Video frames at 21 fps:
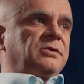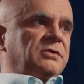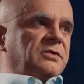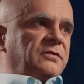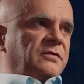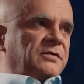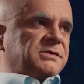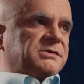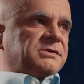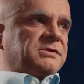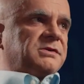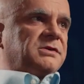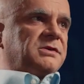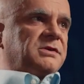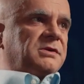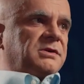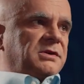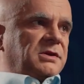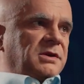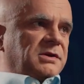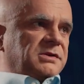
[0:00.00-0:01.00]
university
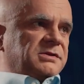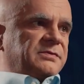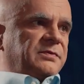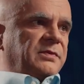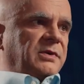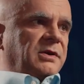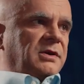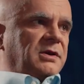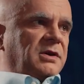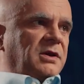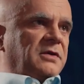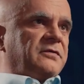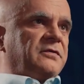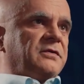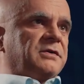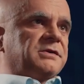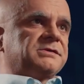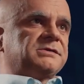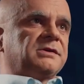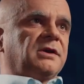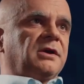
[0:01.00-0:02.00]
does make
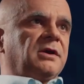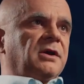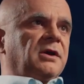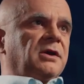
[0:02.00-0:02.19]
efforts